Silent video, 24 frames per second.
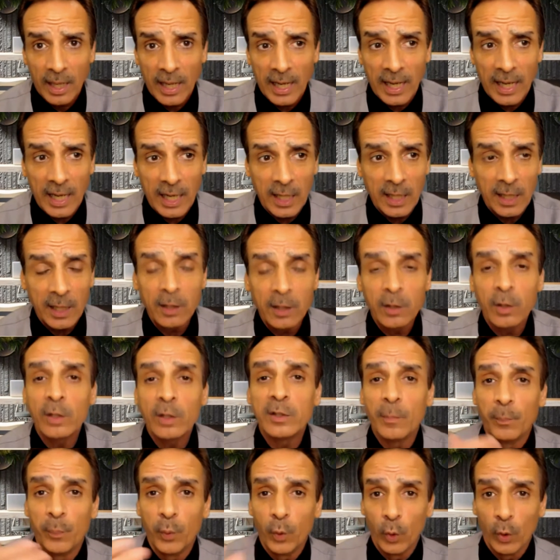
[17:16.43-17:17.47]
and
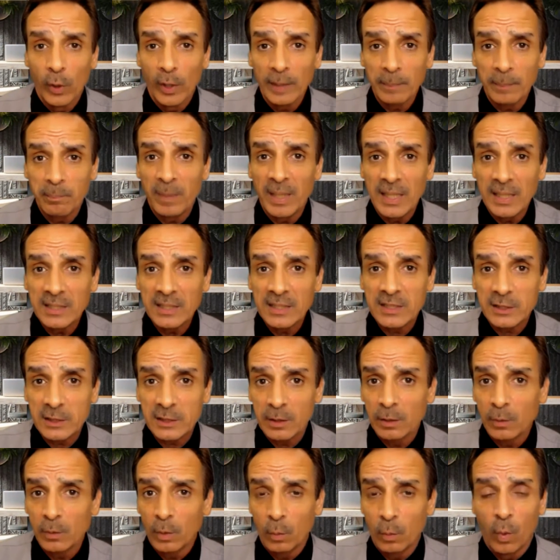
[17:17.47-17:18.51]
the board
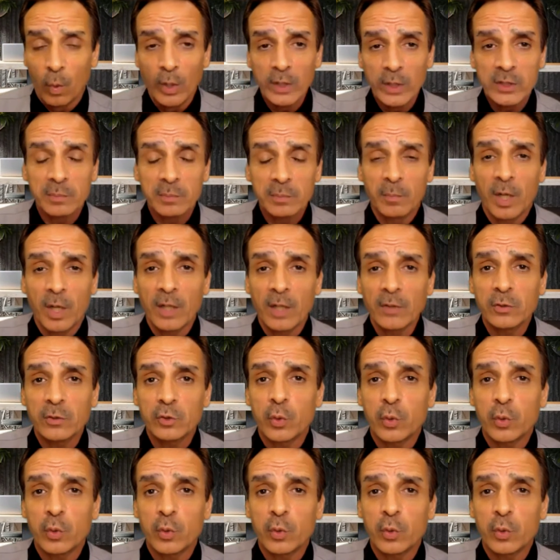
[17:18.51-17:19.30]
meets once a month,